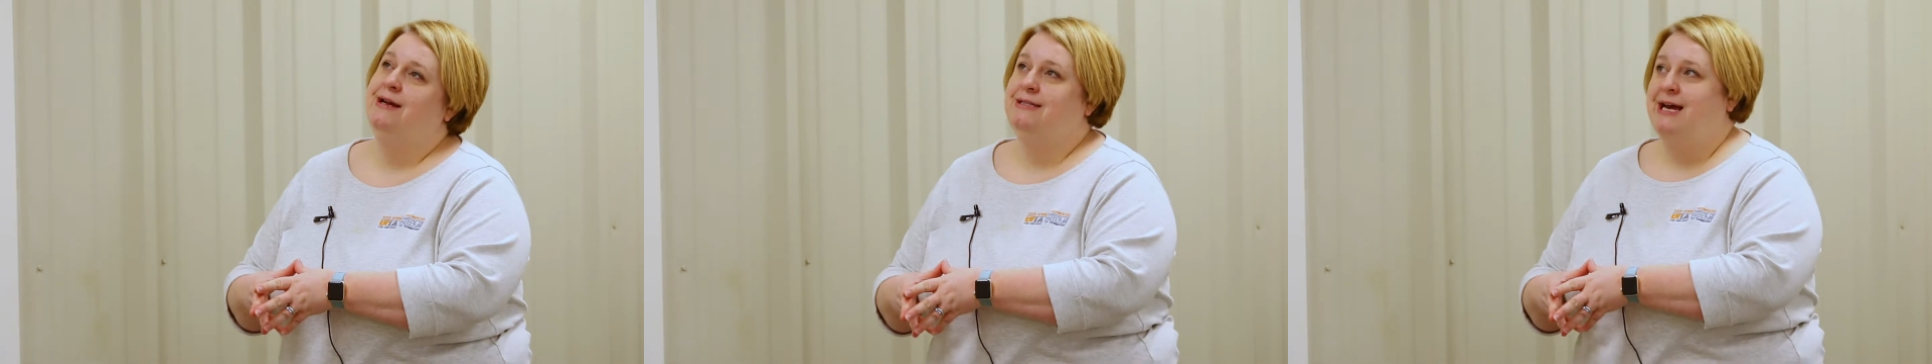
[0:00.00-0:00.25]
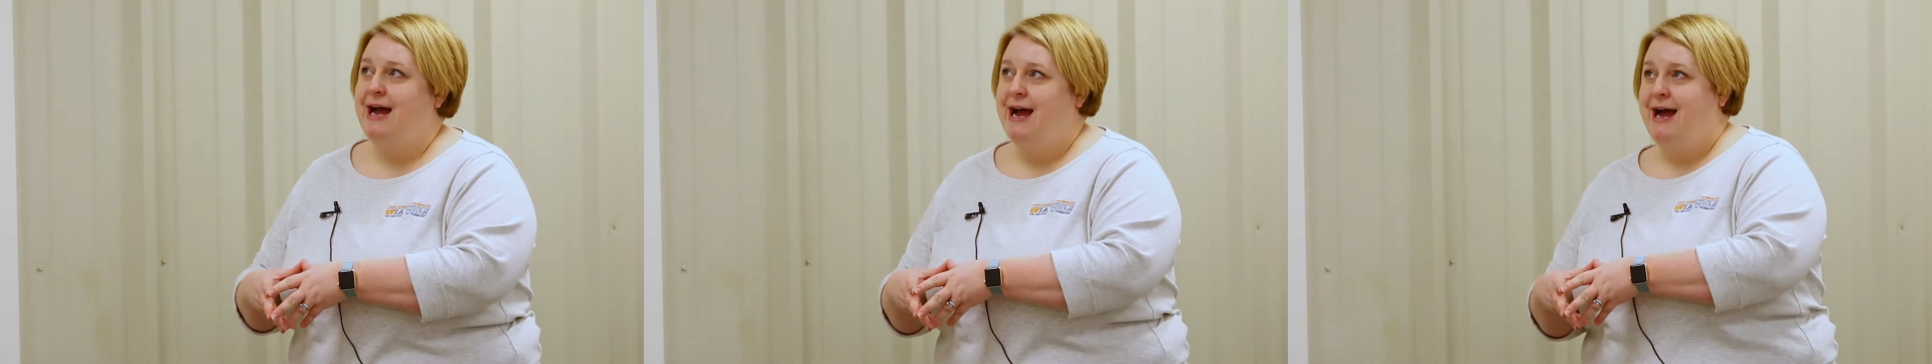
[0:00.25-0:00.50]

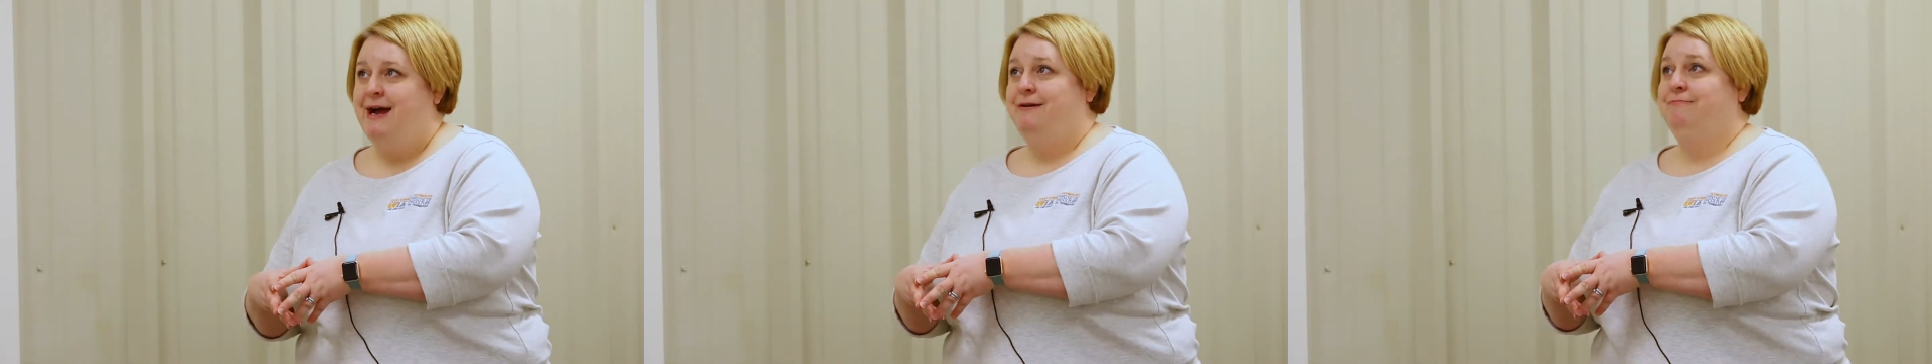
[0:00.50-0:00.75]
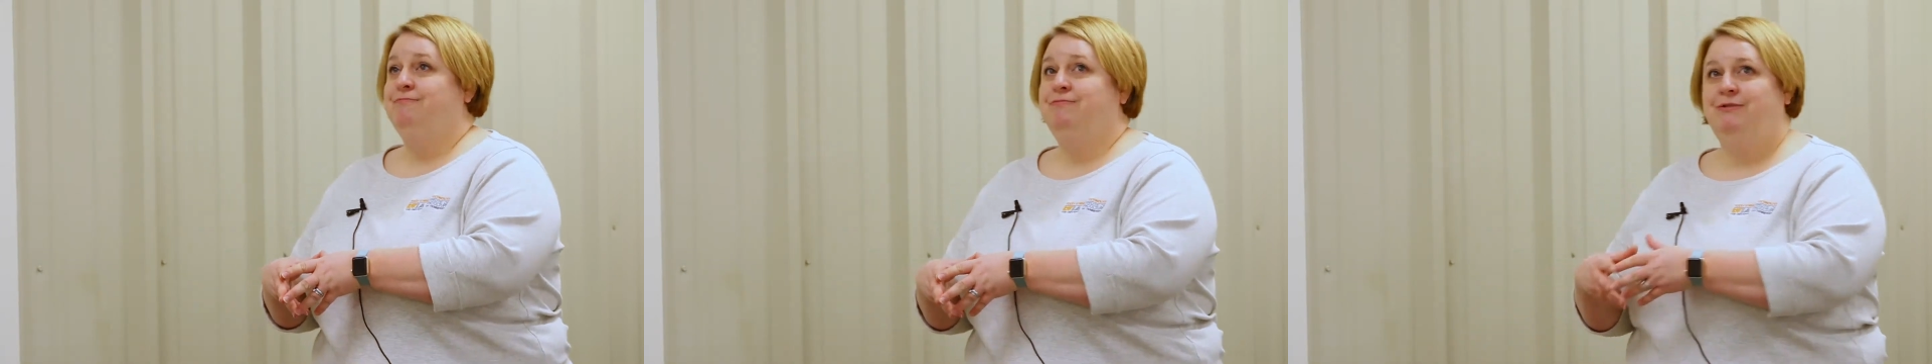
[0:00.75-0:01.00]

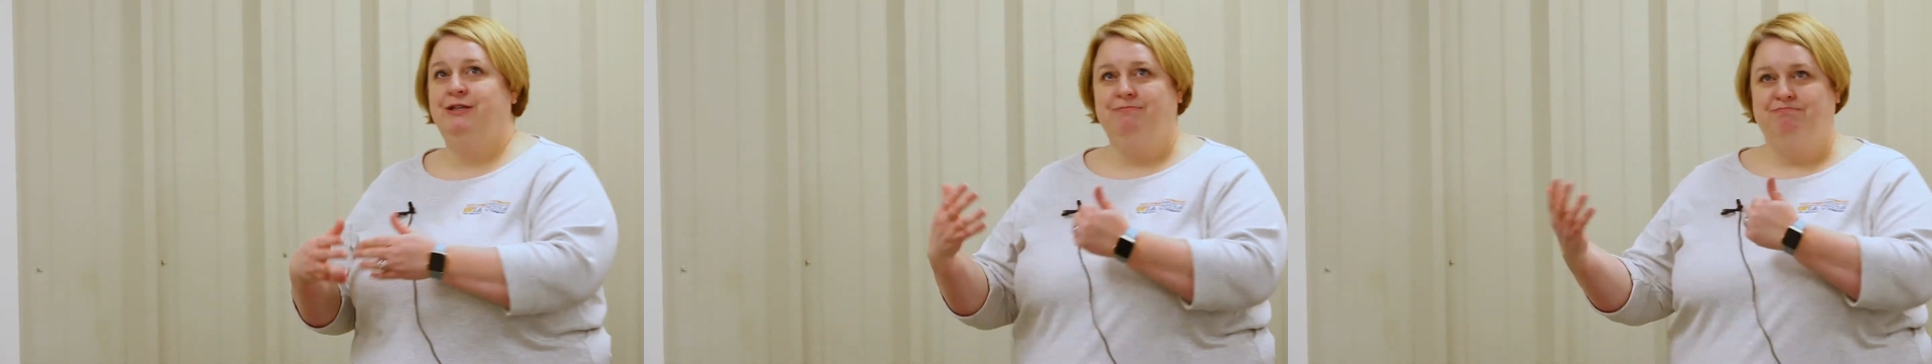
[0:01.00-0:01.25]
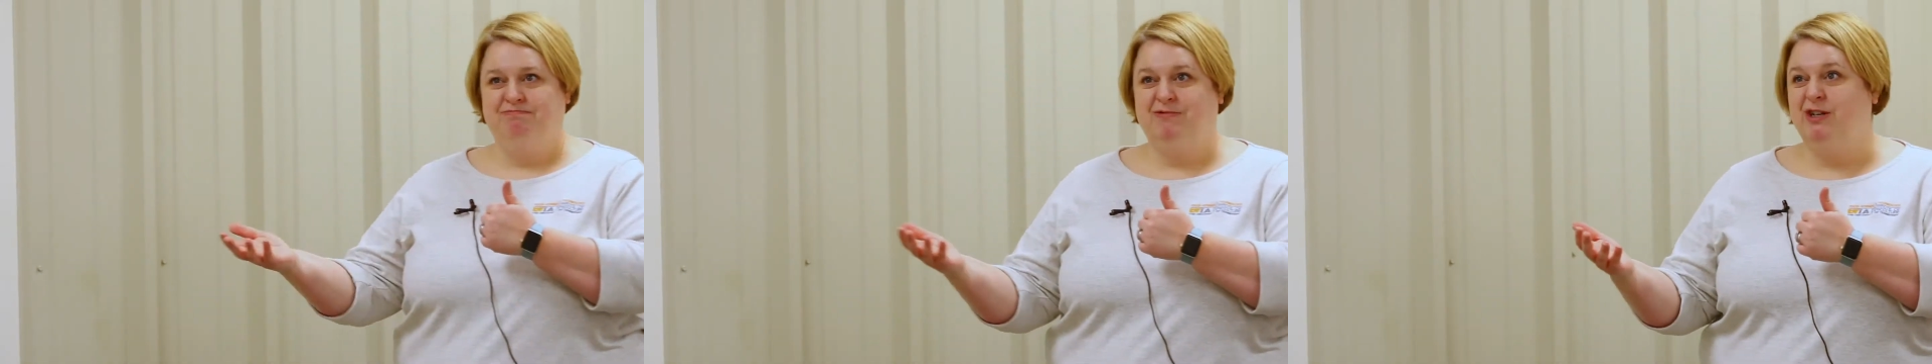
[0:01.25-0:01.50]
to
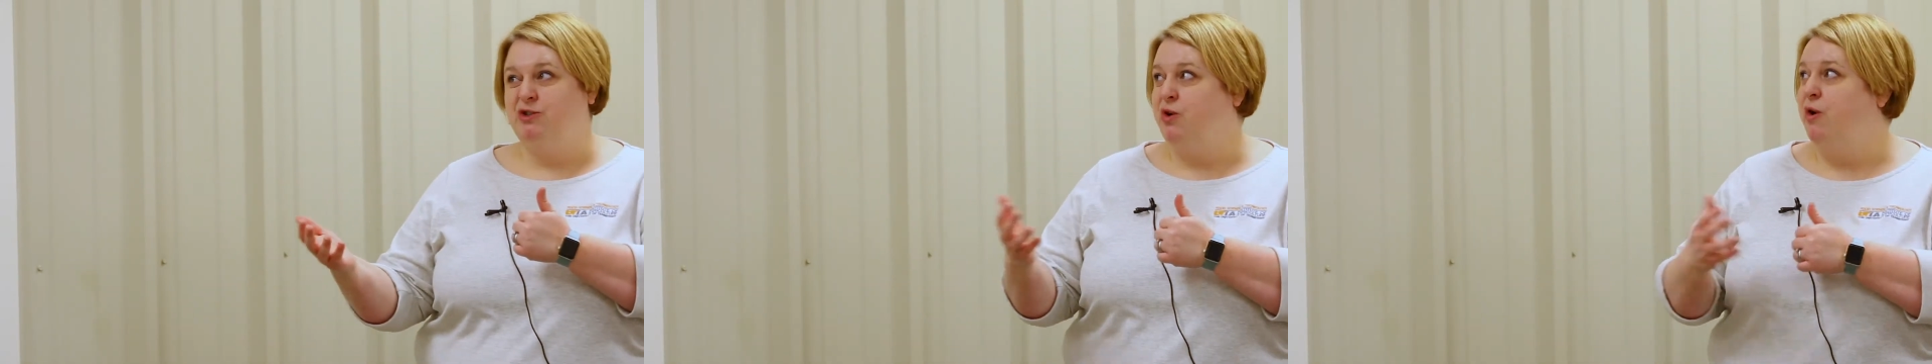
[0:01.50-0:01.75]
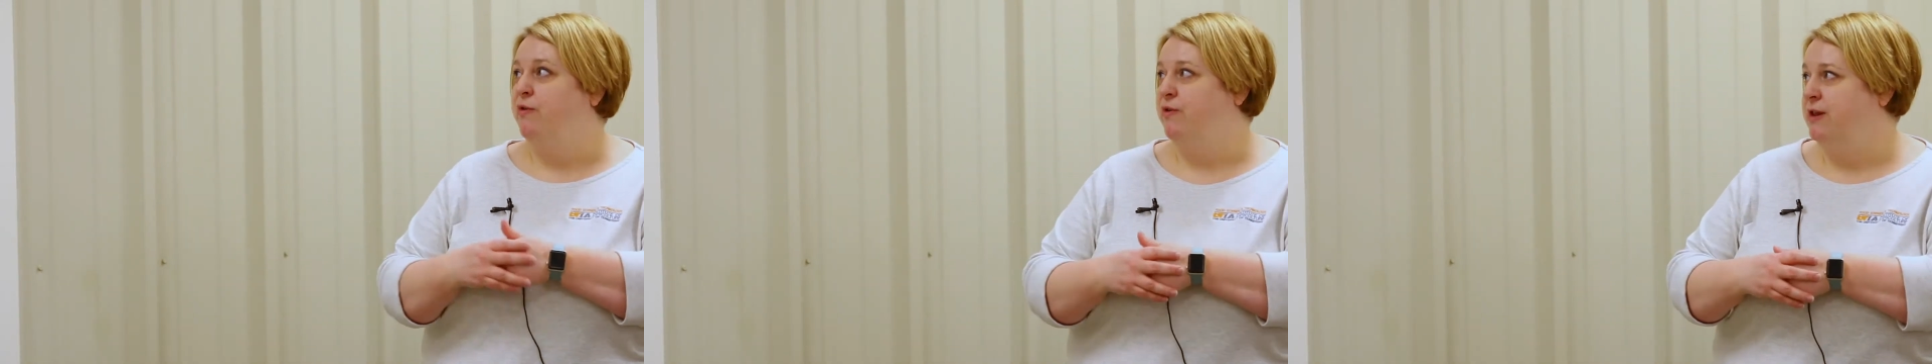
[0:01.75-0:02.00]

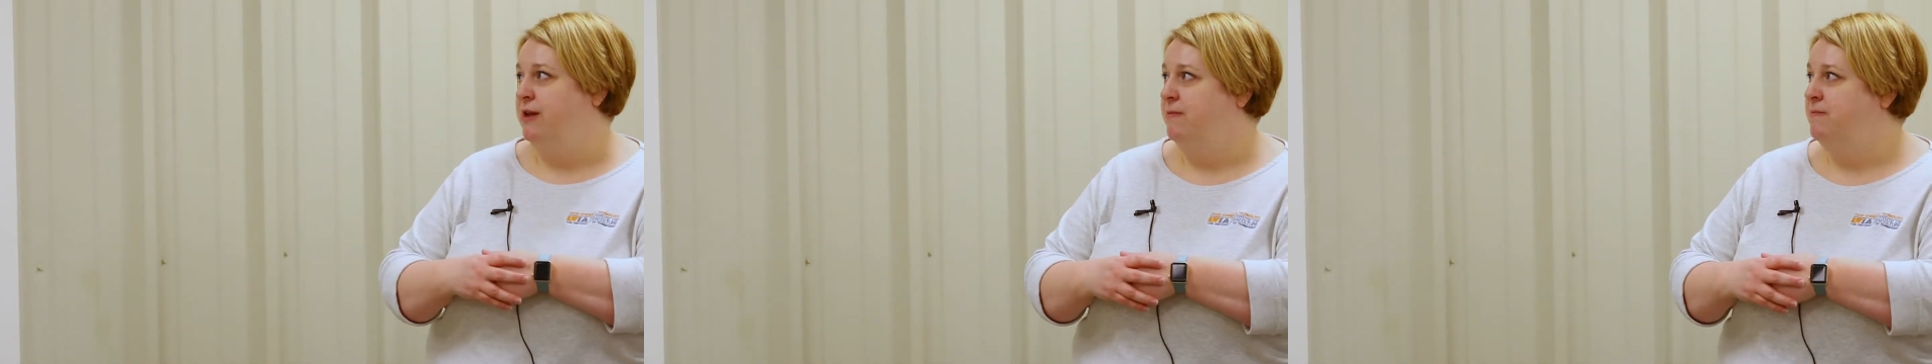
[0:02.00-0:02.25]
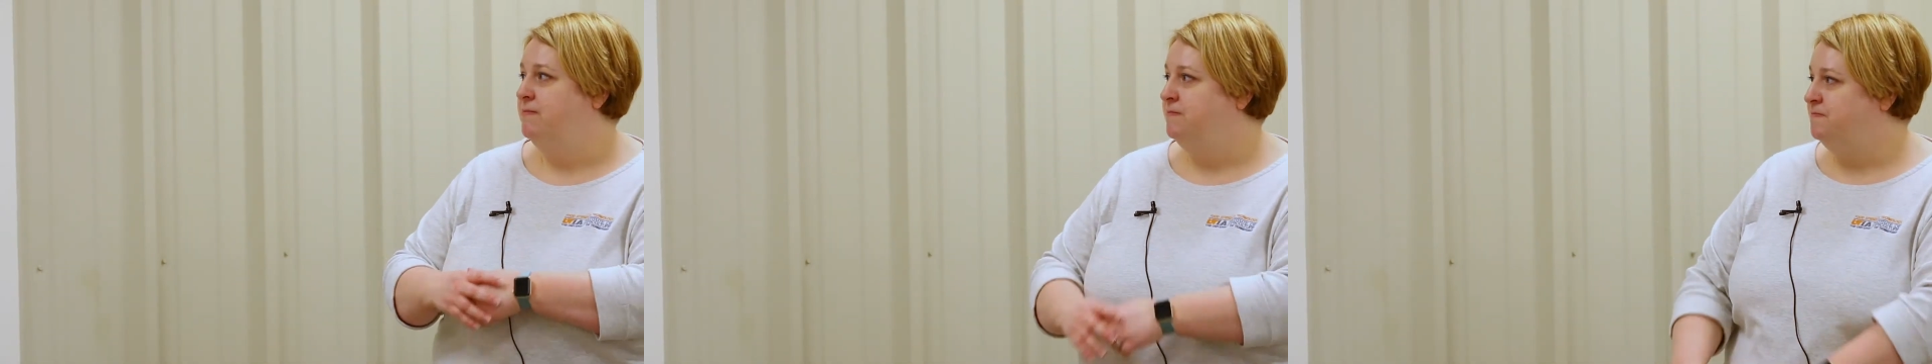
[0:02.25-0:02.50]
control for
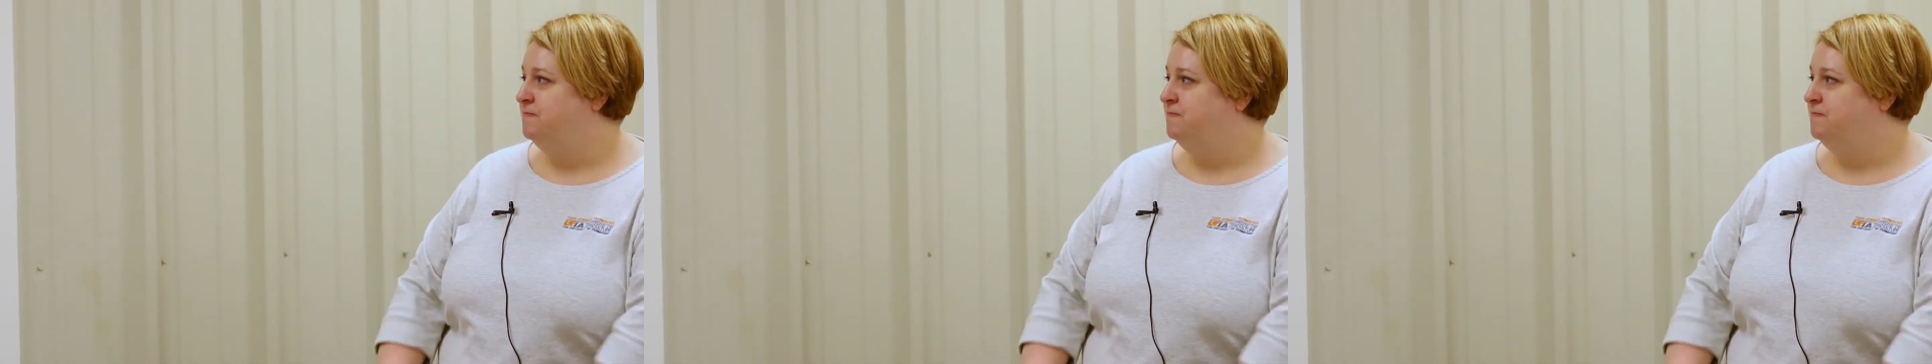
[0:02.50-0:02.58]
them.